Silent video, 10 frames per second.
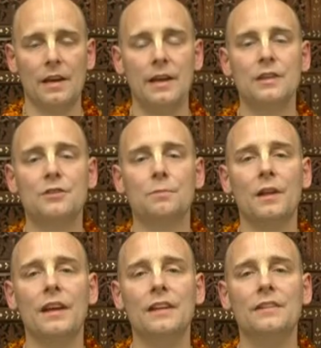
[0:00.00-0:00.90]
He
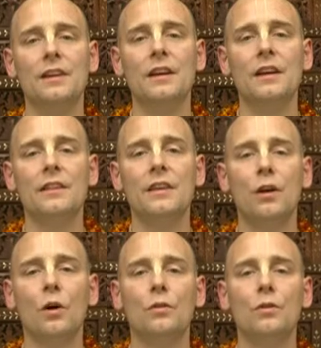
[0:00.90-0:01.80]
explained that
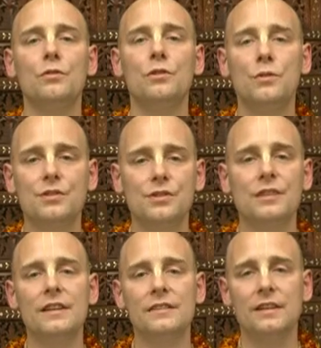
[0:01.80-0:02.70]
although you are
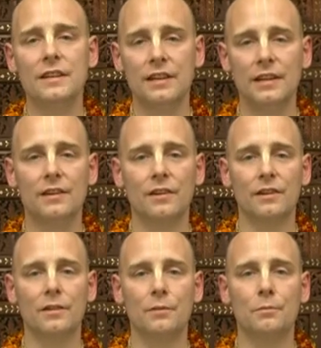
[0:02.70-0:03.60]
seated
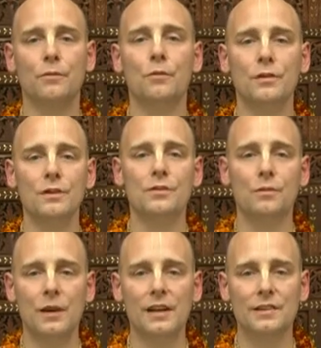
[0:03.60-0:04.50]
here before this
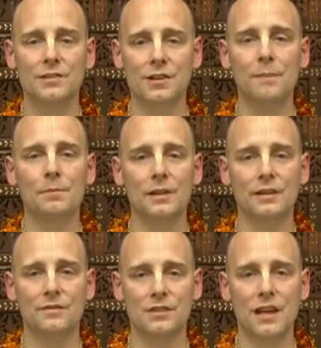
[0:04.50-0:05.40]
great assembly
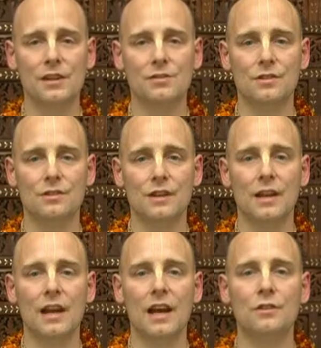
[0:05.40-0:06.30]
of sages
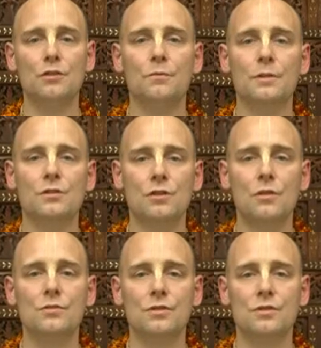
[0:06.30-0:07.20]
and you have been
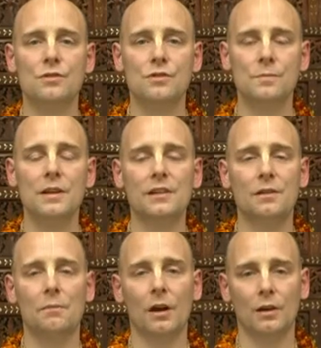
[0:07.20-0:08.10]
chosen to speak
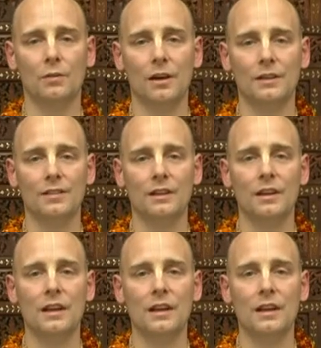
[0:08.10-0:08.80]
the Bhagavat,